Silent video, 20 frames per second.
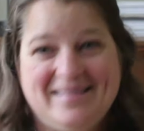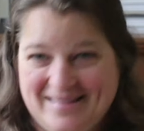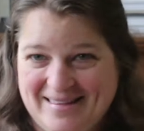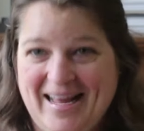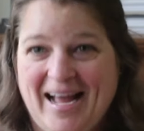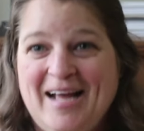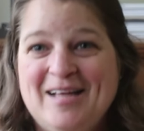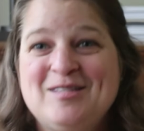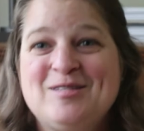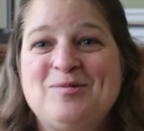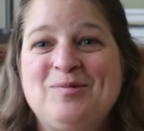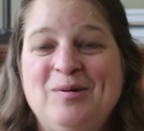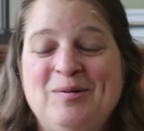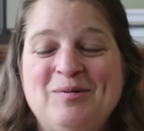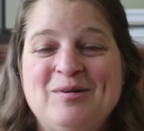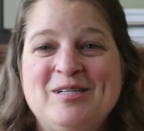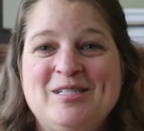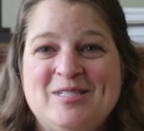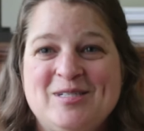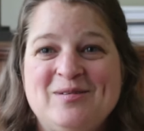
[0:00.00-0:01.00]
that's what
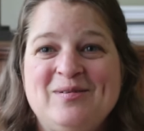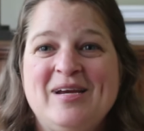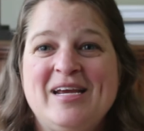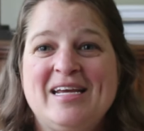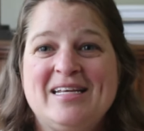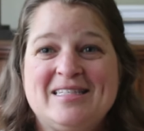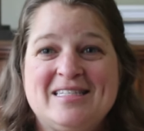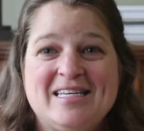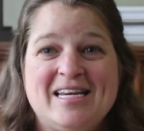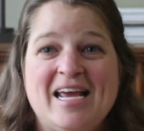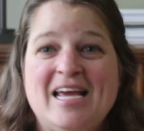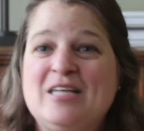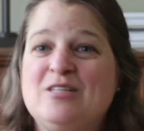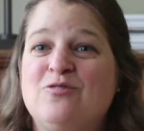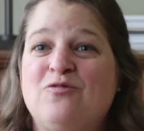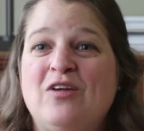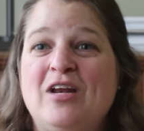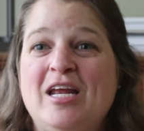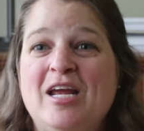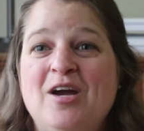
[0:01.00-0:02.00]
we're doing in
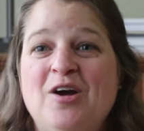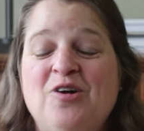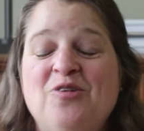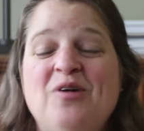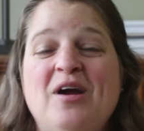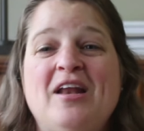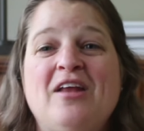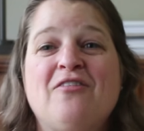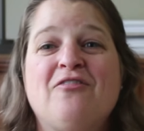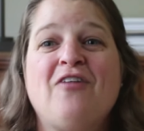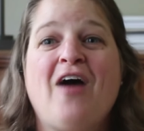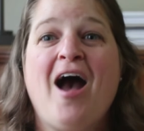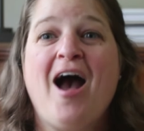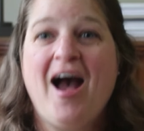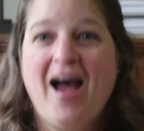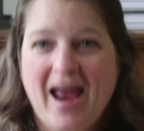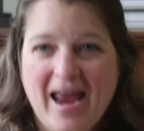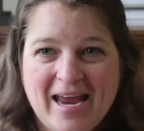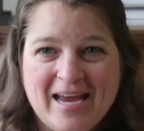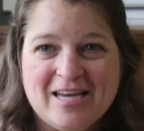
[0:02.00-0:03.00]
today's video, and if
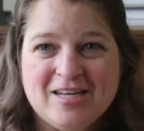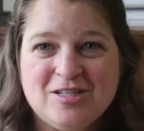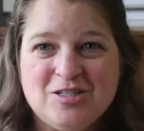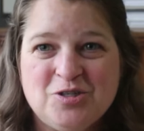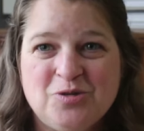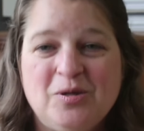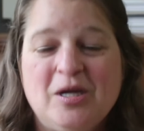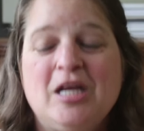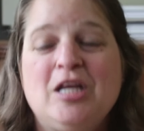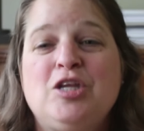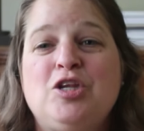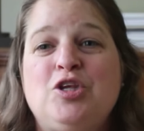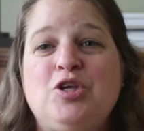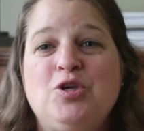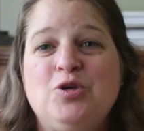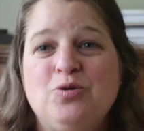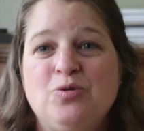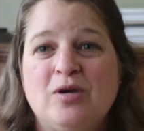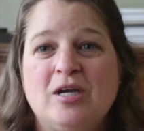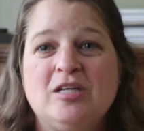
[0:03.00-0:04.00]
I can do it,
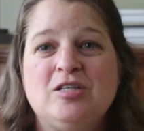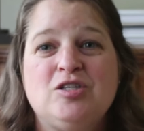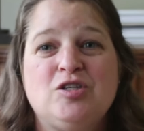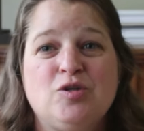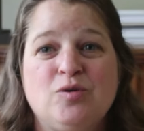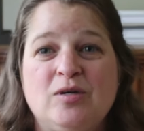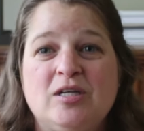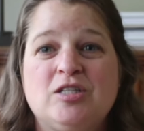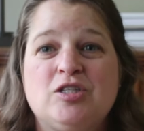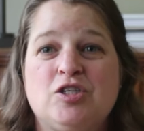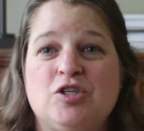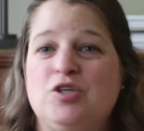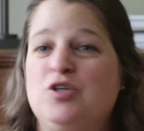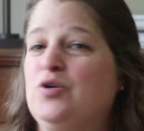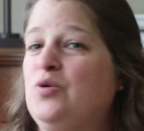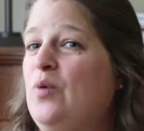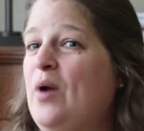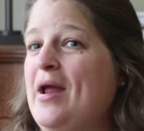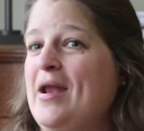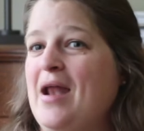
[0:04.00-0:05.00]
you can do it
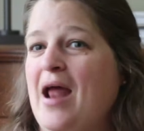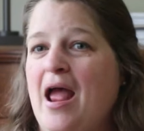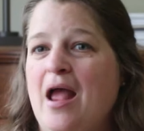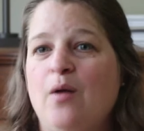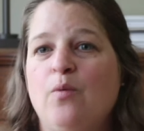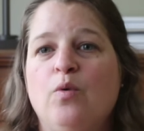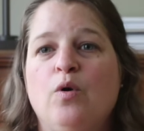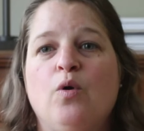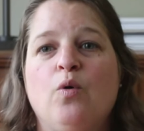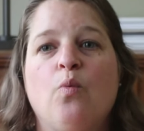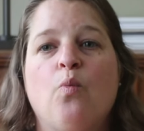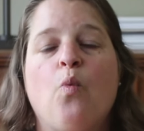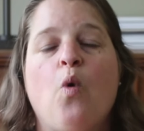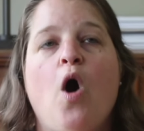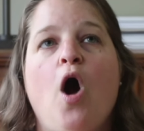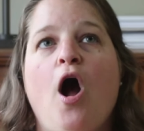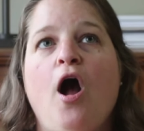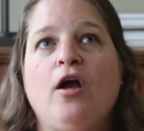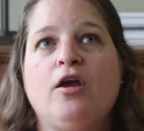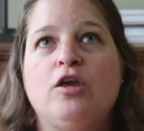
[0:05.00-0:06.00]
too, and I will
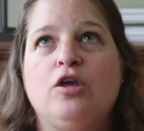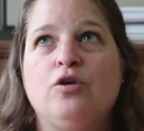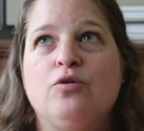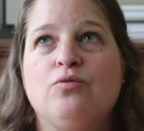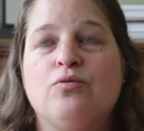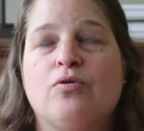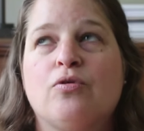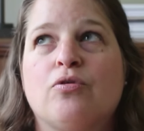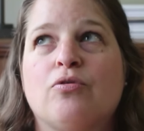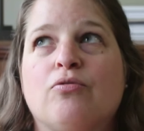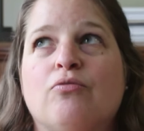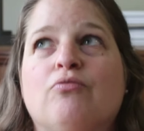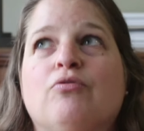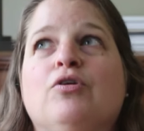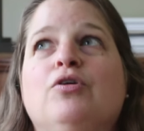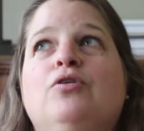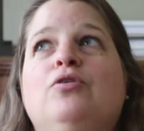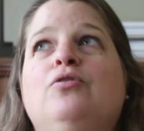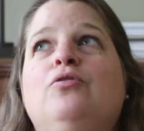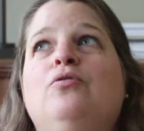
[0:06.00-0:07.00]
walk you
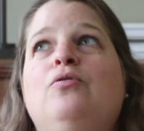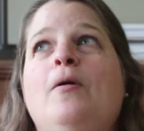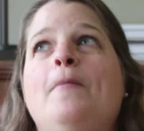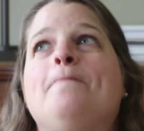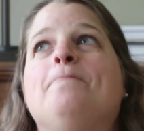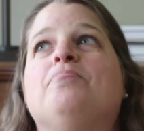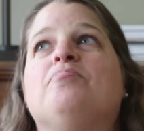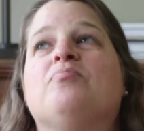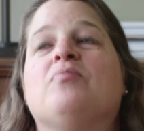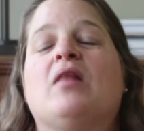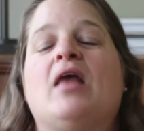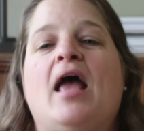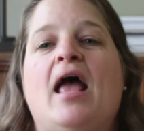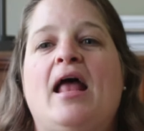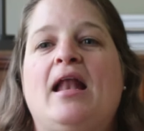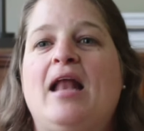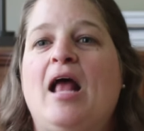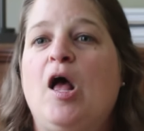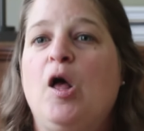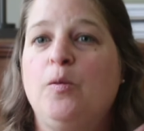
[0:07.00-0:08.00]
through
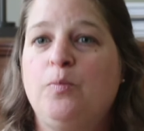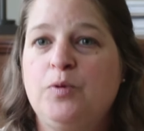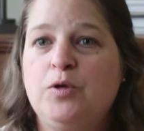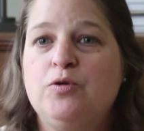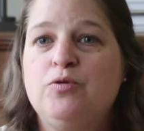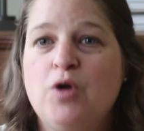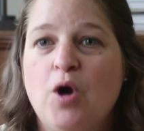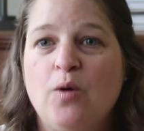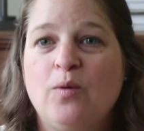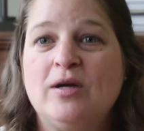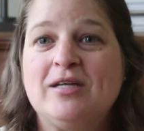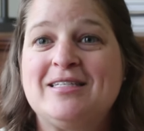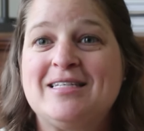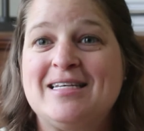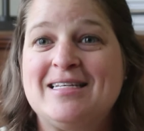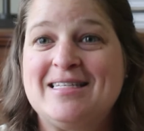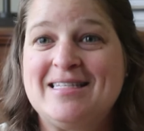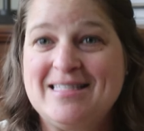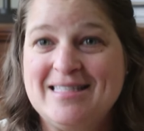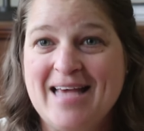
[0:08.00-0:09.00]
and help you know what
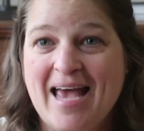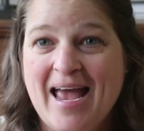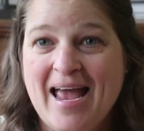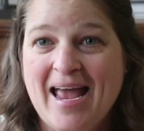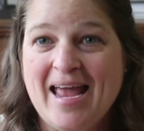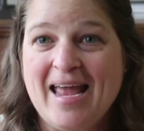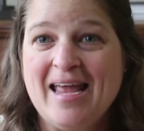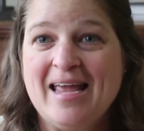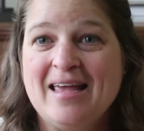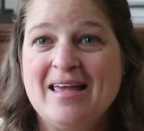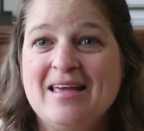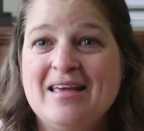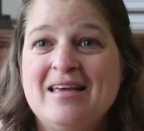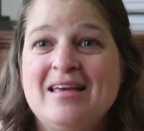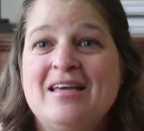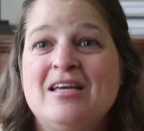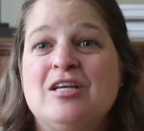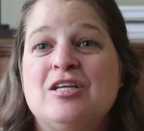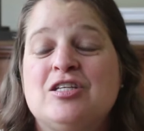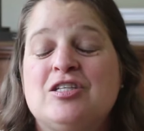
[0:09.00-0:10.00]
to say
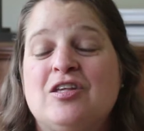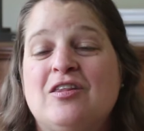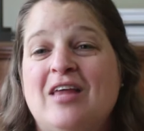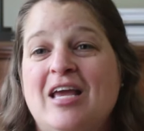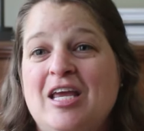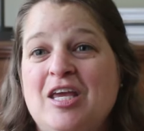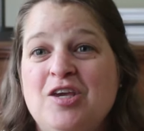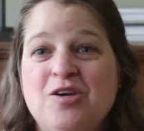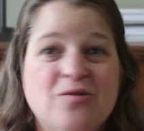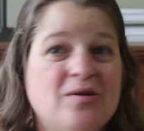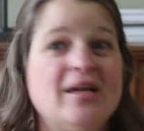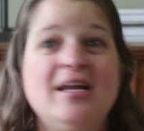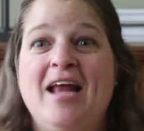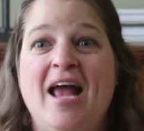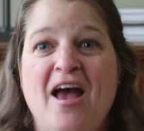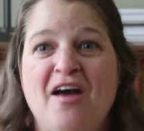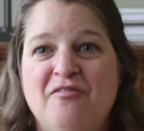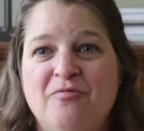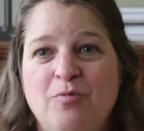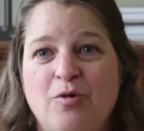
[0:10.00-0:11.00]
so that you can
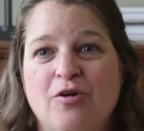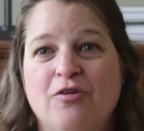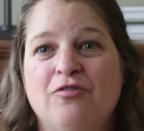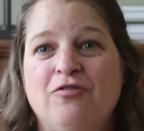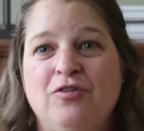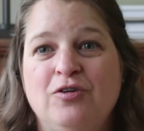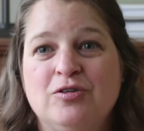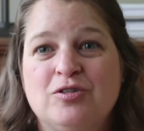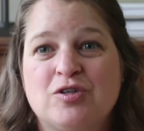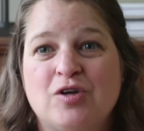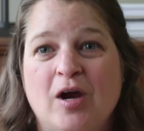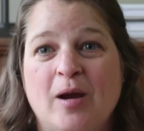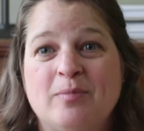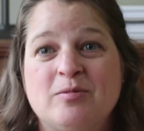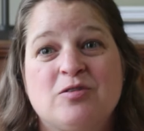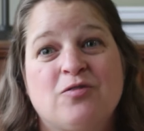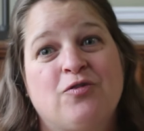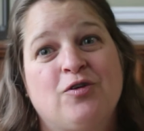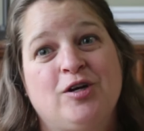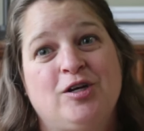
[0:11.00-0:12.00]
have more food
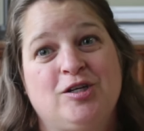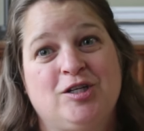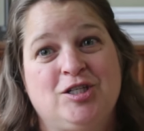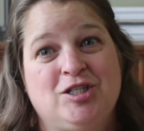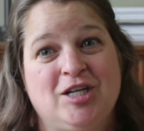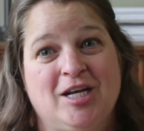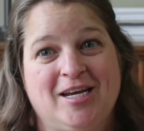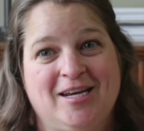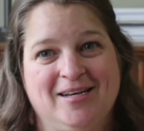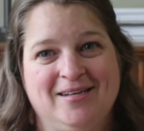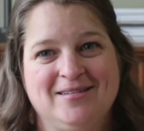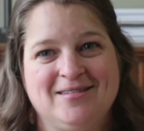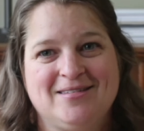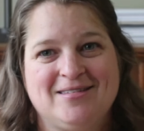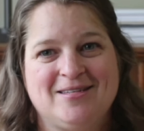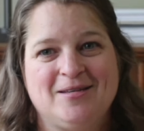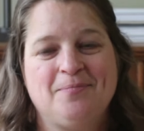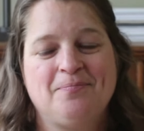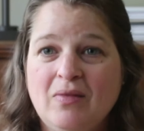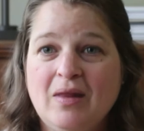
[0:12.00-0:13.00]
scraps for your chickens.